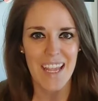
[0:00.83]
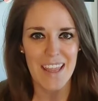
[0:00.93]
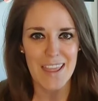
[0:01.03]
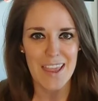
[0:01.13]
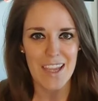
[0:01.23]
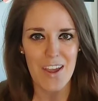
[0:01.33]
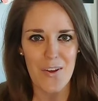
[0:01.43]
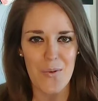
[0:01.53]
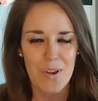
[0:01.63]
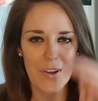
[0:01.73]

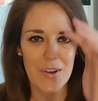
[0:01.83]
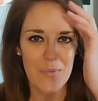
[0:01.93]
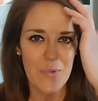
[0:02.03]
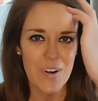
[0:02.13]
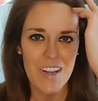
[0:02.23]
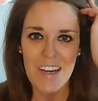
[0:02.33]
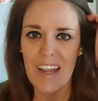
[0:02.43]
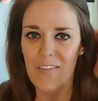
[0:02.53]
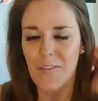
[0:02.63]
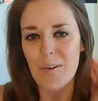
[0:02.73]
Hello and good morning,
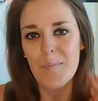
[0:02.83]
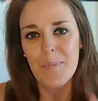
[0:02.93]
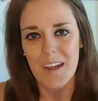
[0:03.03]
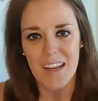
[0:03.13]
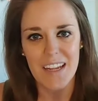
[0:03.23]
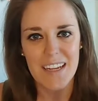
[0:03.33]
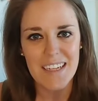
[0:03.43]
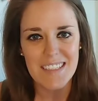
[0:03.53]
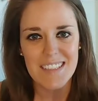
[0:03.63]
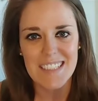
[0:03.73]
everybody.
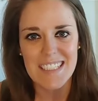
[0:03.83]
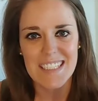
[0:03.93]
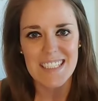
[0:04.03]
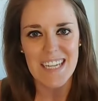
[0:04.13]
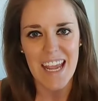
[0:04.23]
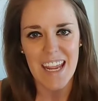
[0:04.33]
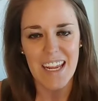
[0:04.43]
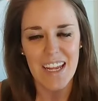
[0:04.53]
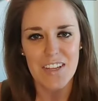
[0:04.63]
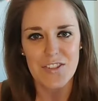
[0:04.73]

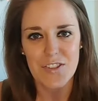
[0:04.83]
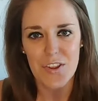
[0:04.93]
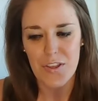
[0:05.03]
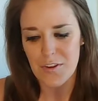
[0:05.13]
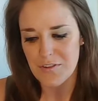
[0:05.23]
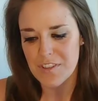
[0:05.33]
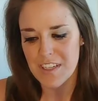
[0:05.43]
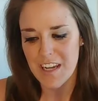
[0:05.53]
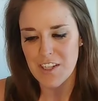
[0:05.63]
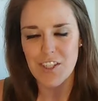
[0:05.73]
Today is
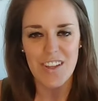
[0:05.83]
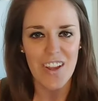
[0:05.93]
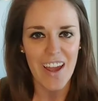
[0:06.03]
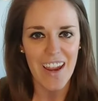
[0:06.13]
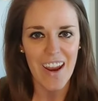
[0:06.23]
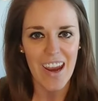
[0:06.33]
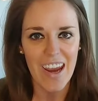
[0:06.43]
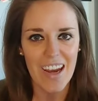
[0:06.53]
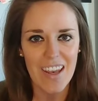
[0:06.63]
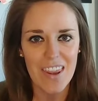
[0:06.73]
Thursday, July
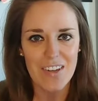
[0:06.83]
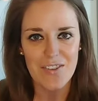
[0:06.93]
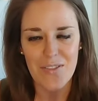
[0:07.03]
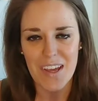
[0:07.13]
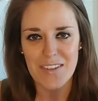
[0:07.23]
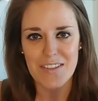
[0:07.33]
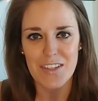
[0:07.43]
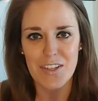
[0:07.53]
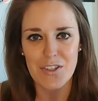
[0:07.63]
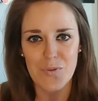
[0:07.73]
8th,
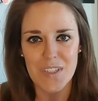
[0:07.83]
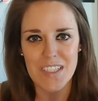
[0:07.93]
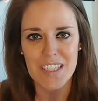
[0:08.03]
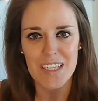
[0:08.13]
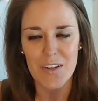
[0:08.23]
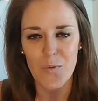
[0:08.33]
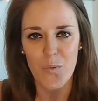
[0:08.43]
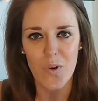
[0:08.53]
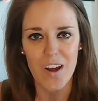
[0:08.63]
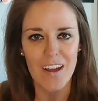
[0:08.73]

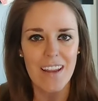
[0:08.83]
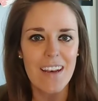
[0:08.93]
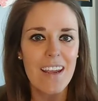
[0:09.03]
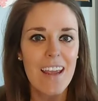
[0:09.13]
2021,